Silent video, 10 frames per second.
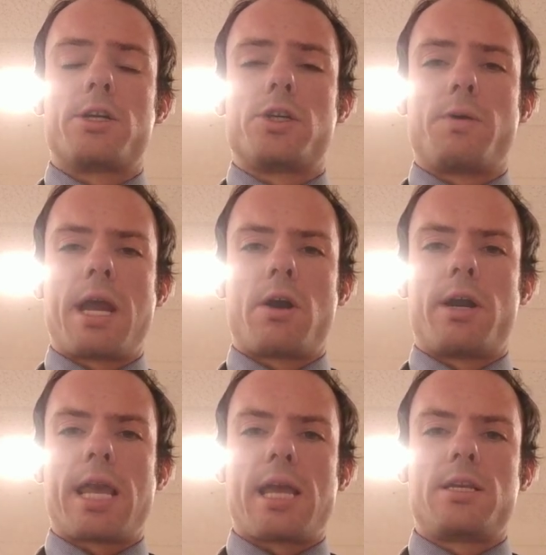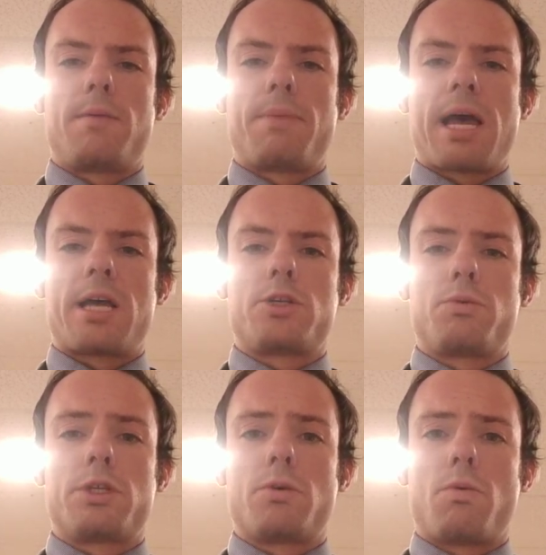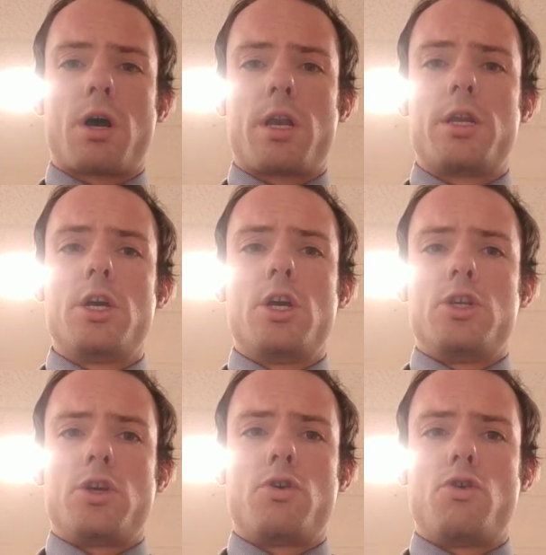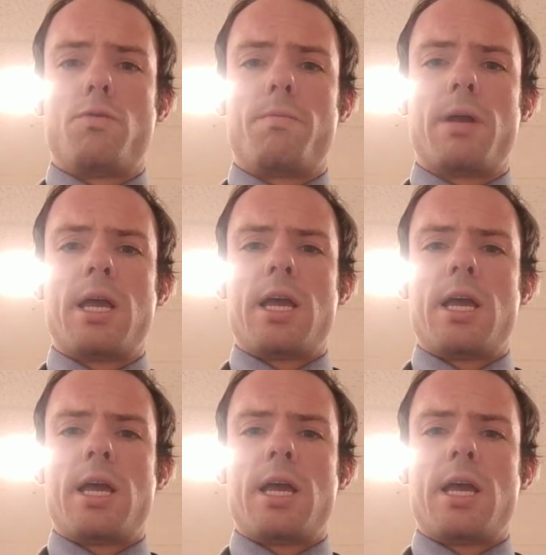So Herod Antipas was the one to whom